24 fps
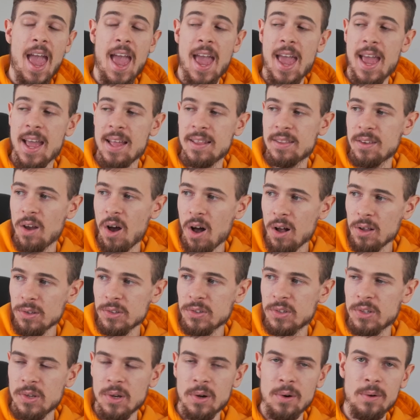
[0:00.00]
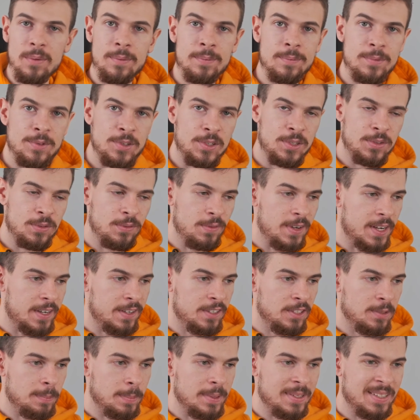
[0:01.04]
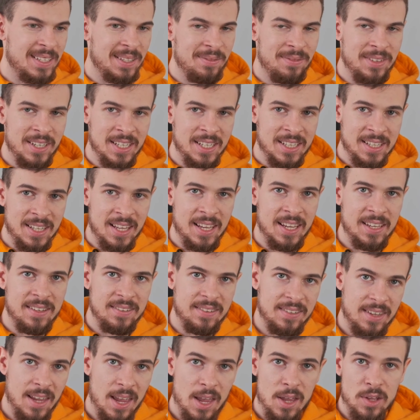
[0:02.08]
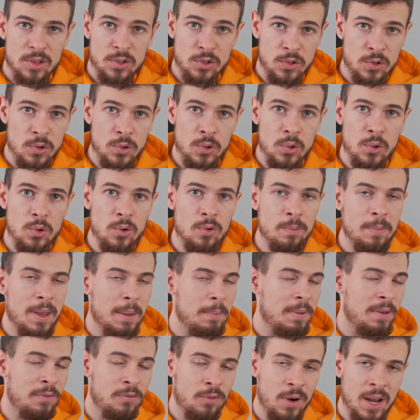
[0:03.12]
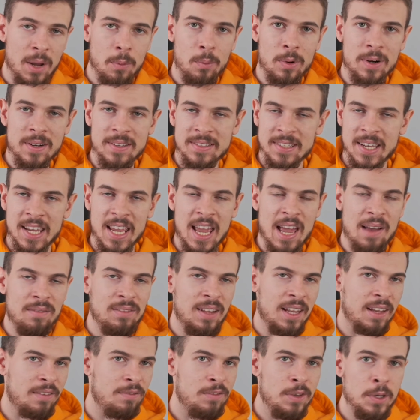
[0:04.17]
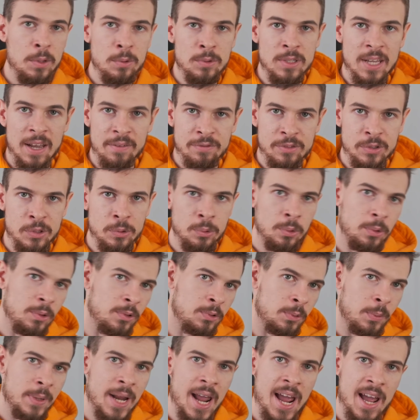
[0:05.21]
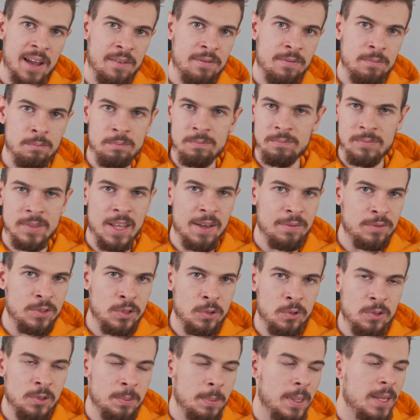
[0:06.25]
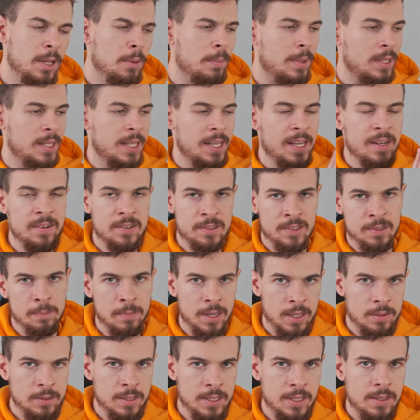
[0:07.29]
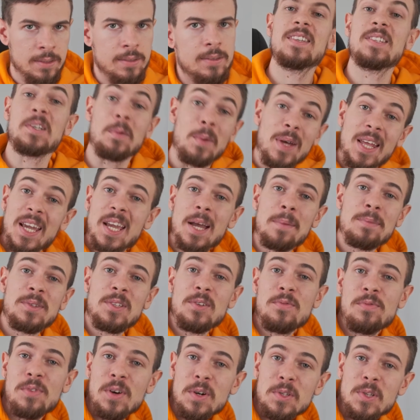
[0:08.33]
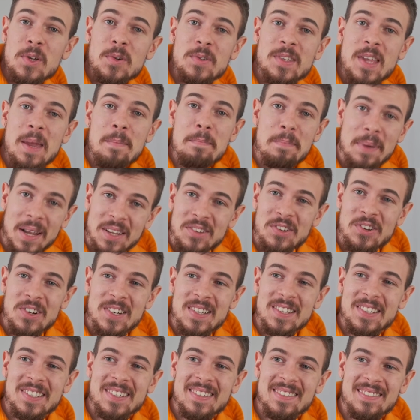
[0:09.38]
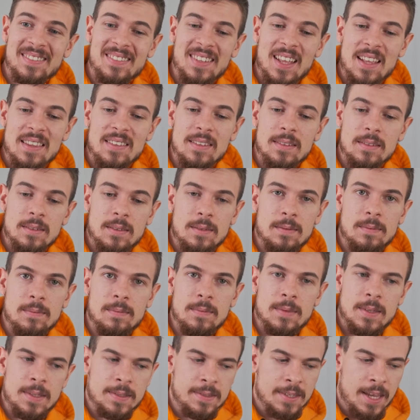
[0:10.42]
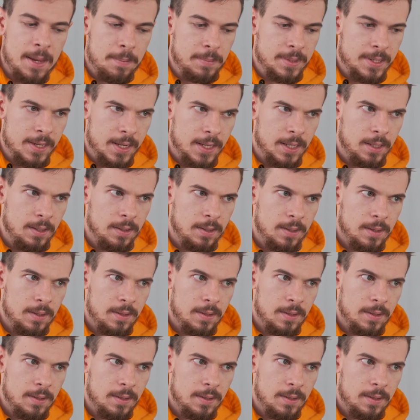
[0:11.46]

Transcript: And also just very specific things to maybe frameworks. I have like Vue DevTools, React DevTools, but nobody cares about these. So when it comes to photos and pictures, that's the same thing.